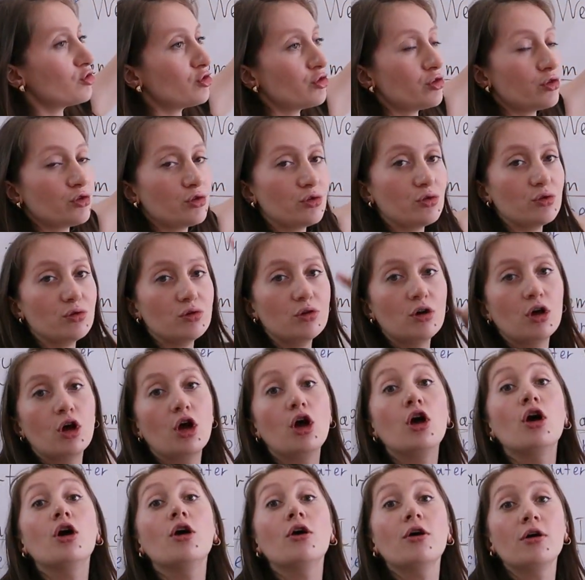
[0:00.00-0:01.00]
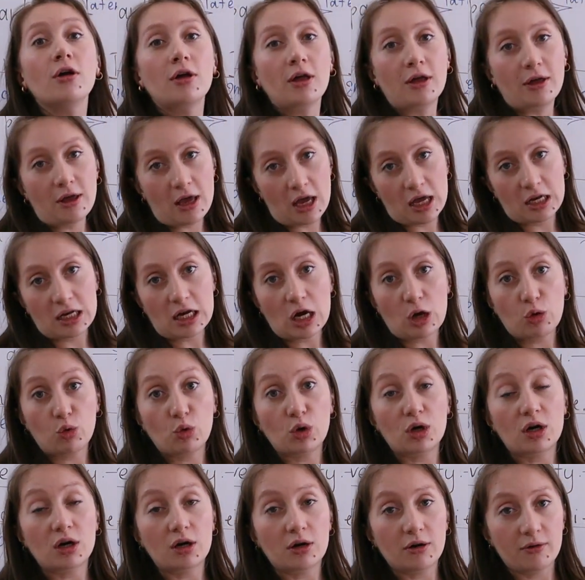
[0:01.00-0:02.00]
to, and
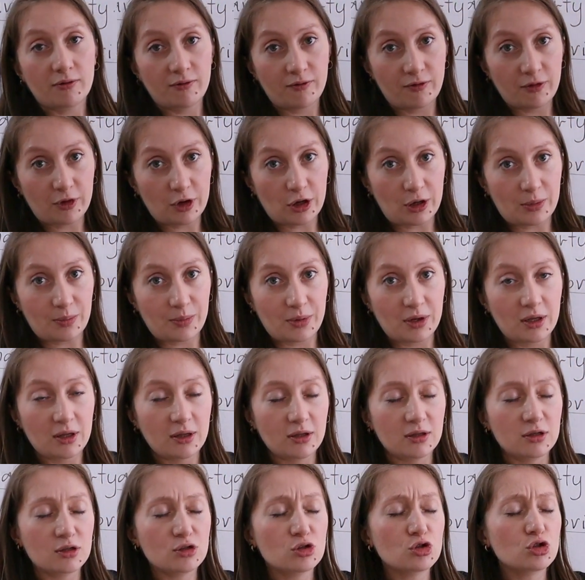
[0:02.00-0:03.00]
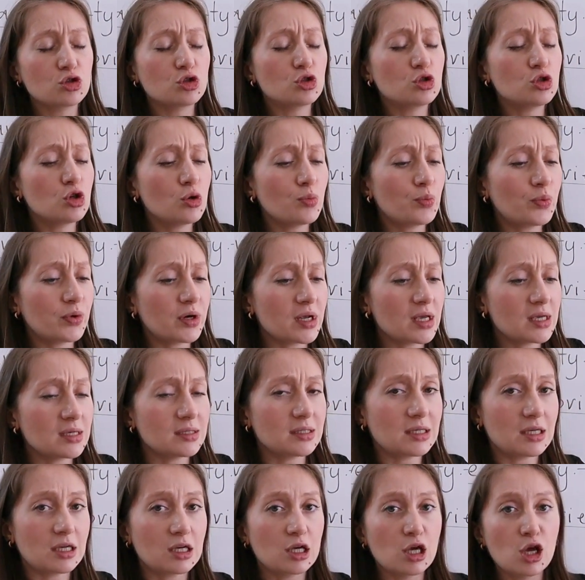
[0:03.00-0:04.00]
our verb. Super
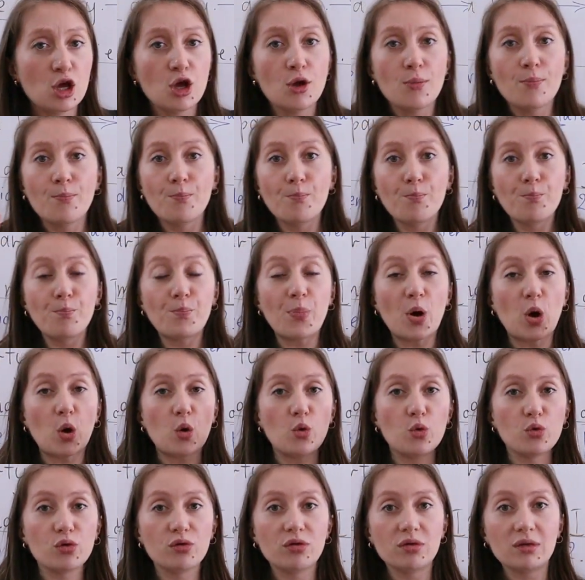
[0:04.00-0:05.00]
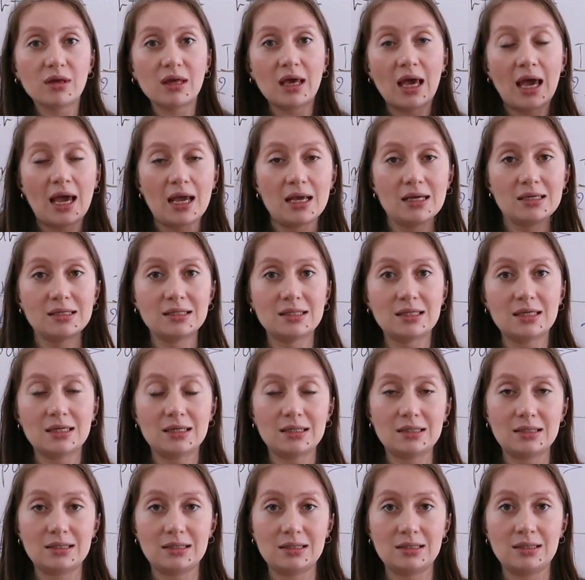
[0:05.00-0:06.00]
easy. Both
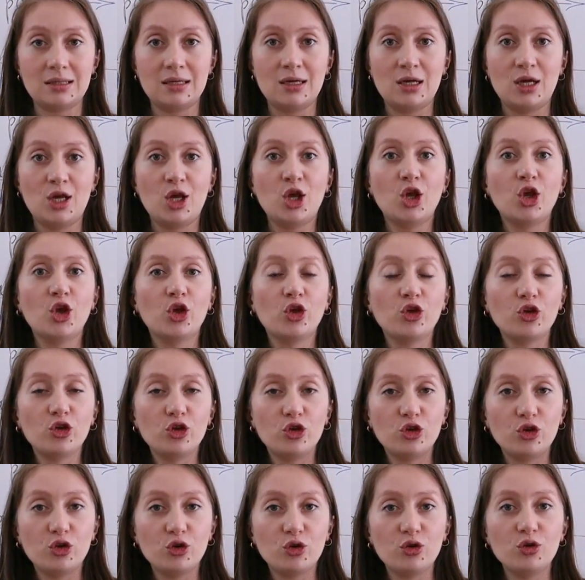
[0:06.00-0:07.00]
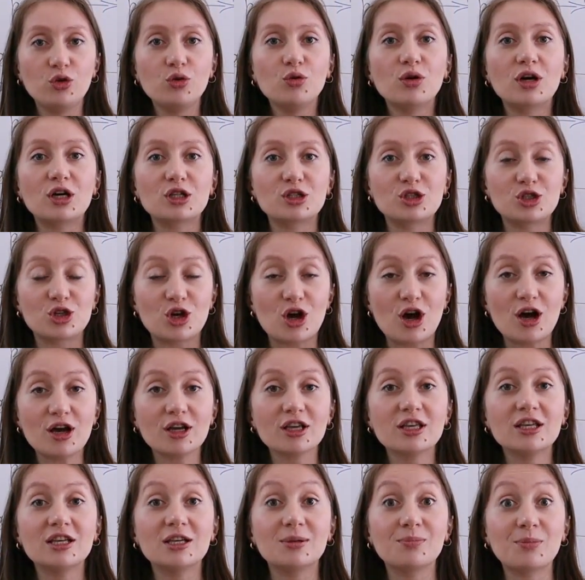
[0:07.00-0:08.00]
cases, you are
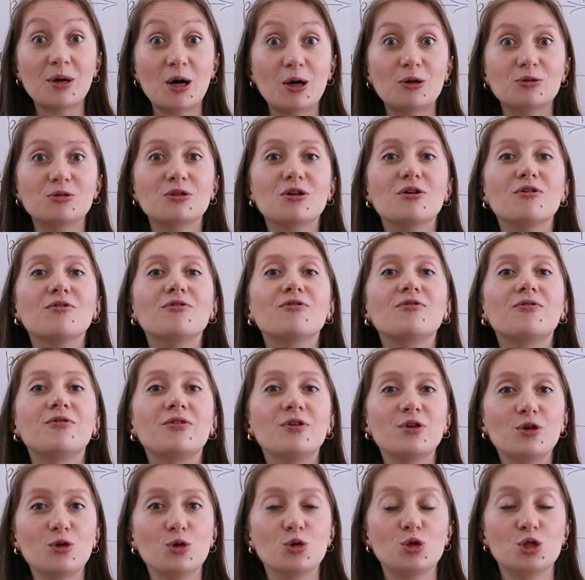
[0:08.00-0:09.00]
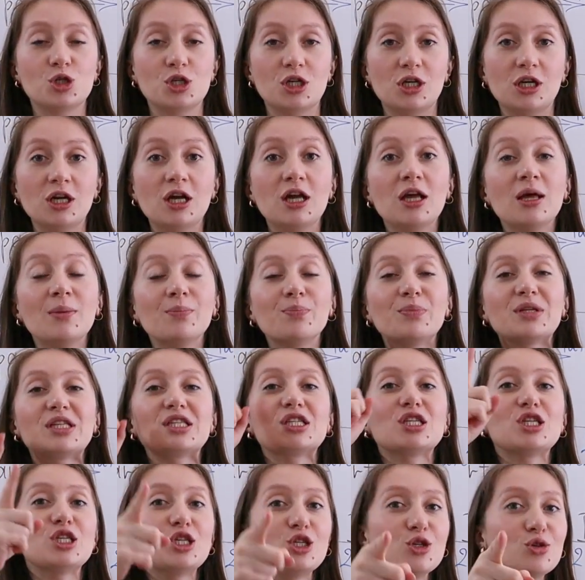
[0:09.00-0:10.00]
talking about future,
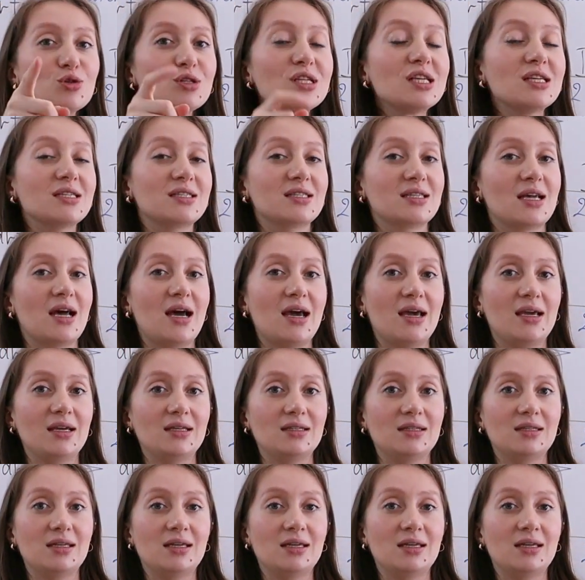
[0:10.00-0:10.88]
but you decide